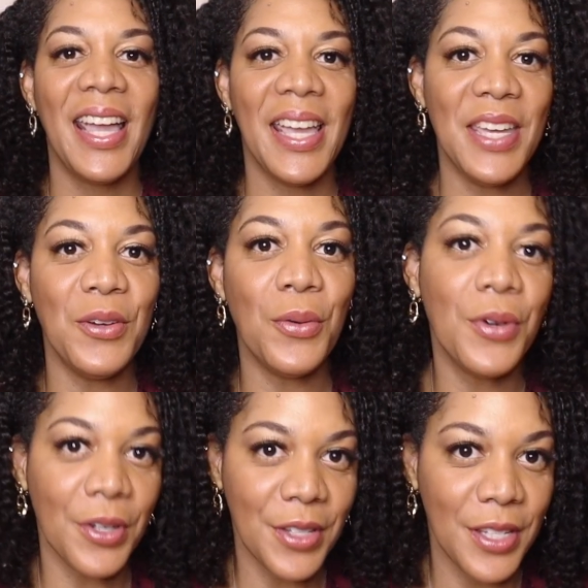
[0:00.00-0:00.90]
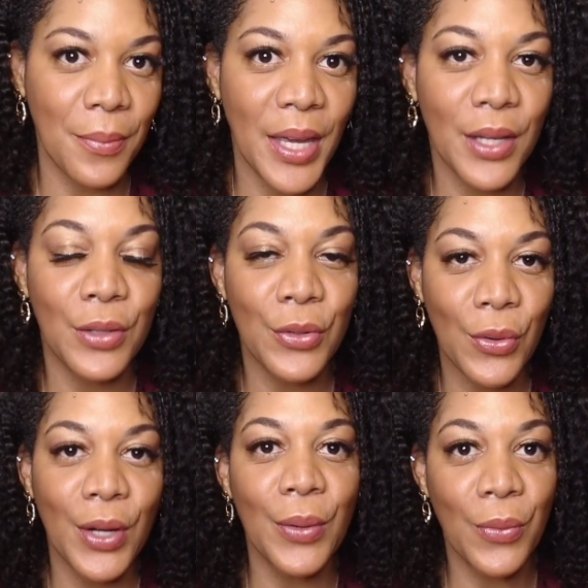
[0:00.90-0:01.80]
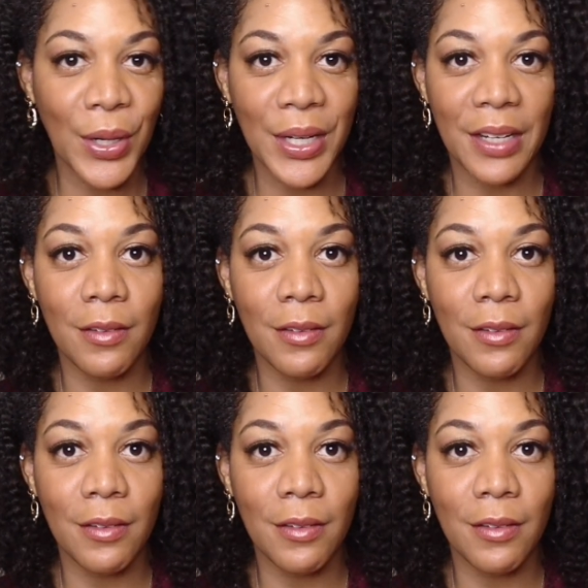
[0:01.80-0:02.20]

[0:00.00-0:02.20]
In order to make your work